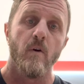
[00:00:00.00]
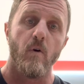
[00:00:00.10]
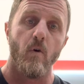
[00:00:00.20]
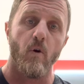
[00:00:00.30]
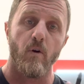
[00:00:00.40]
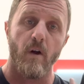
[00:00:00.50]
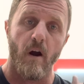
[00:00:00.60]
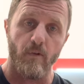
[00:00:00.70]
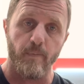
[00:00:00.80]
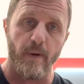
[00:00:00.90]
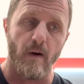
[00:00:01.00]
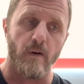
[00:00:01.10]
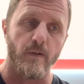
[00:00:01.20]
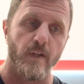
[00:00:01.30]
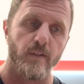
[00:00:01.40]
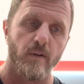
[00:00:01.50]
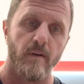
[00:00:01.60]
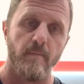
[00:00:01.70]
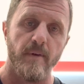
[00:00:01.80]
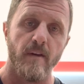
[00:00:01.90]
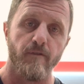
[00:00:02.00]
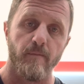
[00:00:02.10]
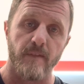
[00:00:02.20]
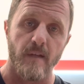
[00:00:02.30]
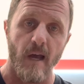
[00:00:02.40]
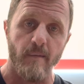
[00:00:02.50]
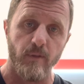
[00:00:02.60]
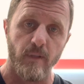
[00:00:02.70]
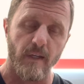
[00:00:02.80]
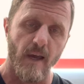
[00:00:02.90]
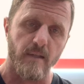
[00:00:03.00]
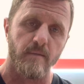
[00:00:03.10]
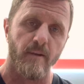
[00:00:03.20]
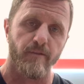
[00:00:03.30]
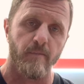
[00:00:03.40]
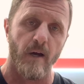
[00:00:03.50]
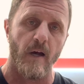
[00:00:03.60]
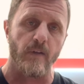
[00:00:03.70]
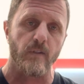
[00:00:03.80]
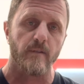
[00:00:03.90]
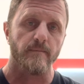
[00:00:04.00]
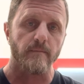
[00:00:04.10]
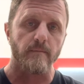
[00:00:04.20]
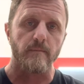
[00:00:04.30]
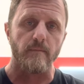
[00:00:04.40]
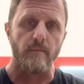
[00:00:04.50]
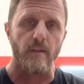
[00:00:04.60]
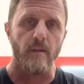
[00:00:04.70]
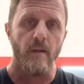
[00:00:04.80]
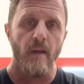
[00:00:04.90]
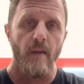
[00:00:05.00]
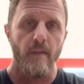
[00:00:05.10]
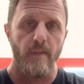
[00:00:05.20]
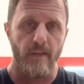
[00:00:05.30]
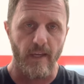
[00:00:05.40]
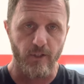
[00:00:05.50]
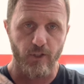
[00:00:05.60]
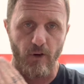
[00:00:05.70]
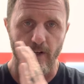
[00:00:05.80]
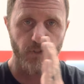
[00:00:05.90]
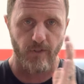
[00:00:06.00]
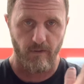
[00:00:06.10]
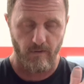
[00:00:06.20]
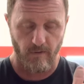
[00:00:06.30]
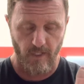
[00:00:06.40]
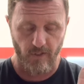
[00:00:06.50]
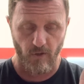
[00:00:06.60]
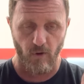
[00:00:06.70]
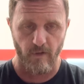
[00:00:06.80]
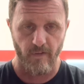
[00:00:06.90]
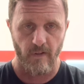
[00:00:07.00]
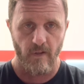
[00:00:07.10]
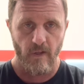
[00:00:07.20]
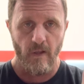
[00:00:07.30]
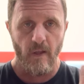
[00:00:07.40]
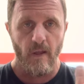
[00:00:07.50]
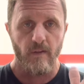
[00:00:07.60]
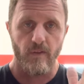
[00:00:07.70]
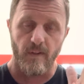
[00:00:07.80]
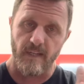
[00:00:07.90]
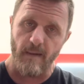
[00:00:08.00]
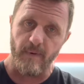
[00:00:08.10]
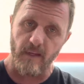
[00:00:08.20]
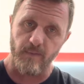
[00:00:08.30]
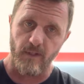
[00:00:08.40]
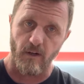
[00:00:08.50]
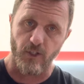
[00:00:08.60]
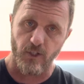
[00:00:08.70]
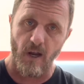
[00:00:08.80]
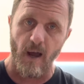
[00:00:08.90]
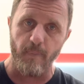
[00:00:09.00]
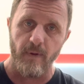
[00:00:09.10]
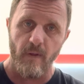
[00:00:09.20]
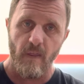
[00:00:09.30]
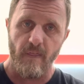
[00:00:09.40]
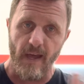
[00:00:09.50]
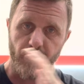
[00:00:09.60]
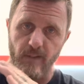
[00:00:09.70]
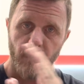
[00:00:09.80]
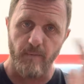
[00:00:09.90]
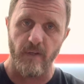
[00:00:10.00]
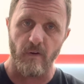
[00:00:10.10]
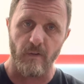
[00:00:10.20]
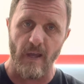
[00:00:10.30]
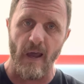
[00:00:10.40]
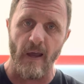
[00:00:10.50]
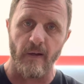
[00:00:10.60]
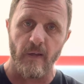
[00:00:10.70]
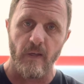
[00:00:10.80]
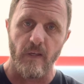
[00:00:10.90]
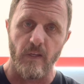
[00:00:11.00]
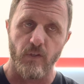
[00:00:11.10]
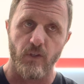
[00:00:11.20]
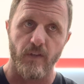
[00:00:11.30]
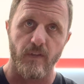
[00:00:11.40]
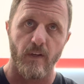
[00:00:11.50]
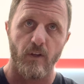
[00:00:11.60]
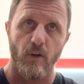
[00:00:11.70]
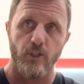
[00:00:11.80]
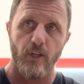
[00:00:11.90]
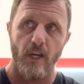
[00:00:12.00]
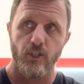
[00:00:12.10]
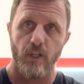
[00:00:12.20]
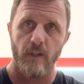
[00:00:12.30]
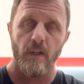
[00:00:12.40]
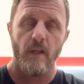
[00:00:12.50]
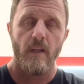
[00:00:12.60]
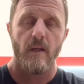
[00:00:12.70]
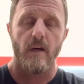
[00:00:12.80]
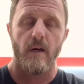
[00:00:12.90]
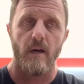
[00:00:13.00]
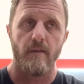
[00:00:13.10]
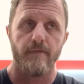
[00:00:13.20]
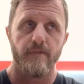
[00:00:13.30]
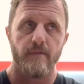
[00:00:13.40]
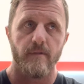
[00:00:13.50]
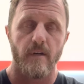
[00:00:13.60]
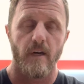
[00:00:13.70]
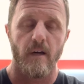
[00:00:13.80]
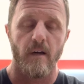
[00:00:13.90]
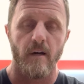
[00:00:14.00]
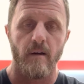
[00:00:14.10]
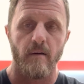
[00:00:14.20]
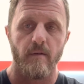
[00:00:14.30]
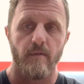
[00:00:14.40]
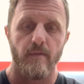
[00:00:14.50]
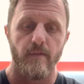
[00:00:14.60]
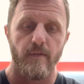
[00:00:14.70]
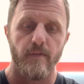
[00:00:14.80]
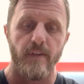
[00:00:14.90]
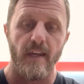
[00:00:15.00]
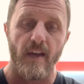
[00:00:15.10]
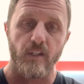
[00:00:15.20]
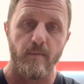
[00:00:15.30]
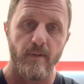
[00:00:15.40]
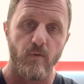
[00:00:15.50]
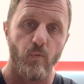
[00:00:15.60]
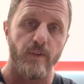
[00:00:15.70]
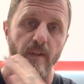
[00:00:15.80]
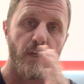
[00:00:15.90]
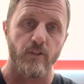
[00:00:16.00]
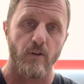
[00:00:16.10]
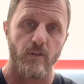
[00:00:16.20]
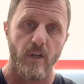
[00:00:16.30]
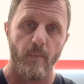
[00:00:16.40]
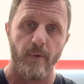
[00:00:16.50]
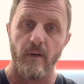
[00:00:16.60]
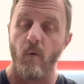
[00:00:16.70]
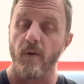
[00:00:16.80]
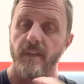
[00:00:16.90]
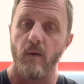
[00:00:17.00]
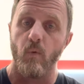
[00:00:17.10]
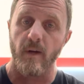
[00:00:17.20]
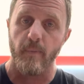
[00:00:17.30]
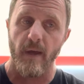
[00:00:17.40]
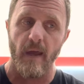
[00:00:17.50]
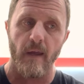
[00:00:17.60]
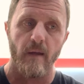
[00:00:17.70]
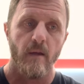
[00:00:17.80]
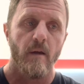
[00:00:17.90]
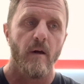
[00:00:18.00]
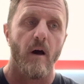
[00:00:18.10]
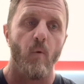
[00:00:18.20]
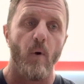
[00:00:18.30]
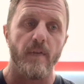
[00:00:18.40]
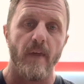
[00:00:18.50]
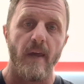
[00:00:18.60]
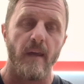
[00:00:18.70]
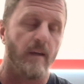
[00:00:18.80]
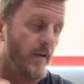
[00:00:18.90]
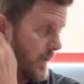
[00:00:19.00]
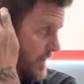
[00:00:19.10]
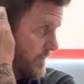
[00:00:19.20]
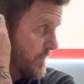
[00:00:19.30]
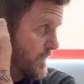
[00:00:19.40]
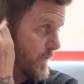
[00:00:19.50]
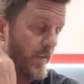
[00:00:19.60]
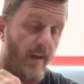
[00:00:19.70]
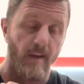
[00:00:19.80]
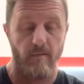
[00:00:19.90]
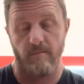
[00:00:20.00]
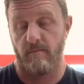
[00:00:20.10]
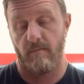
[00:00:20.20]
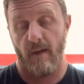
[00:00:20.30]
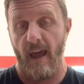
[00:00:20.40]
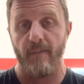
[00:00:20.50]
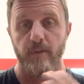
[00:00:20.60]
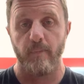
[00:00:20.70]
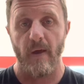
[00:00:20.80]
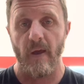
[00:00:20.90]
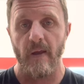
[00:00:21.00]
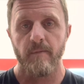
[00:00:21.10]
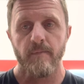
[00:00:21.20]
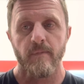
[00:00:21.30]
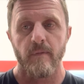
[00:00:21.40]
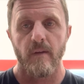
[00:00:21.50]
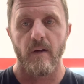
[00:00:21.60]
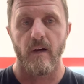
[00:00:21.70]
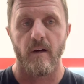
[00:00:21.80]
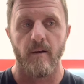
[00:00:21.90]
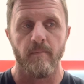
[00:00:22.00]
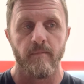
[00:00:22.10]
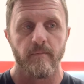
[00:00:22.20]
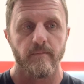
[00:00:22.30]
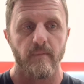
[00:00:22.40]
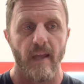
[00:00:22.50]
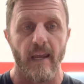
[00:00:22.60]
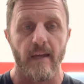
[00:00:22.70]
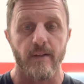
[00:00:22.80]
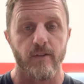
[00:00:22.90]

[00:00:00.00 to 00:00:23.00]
or our repairs. It's going to be from the time you get an estimate from us, the insurance gets a hold of it, till the time it comes in our shop. That's going to be your lag, is just the negotiation of the estimate with the insurance company on what they want to pay, on what they feel they have to pay, and